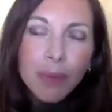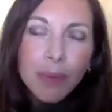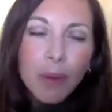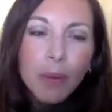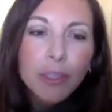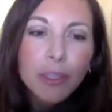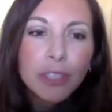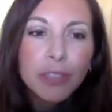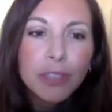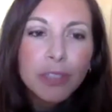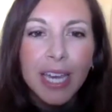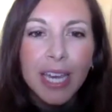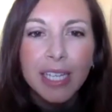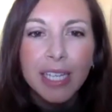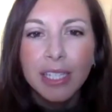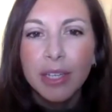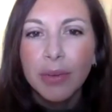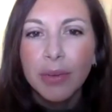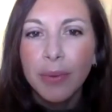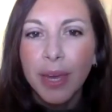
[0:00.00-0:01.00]
would you say is
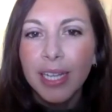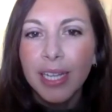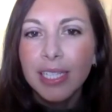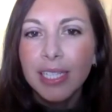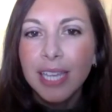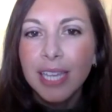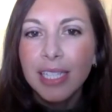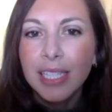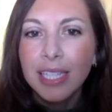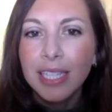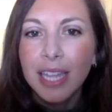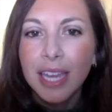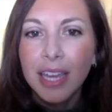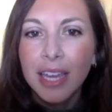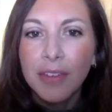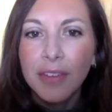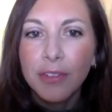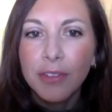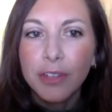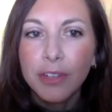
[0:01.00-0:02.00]
the greatest lesson that
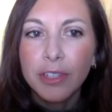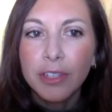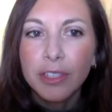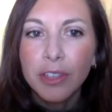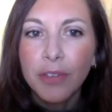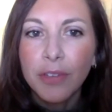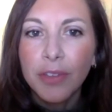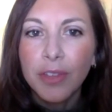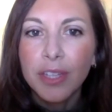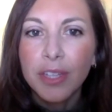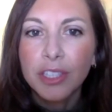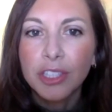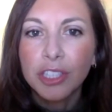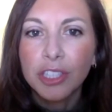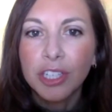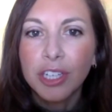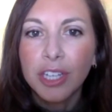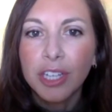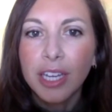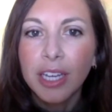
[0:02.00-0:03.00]
you've learned over this
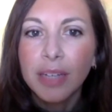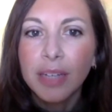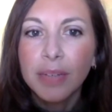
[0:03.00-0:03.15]
journey?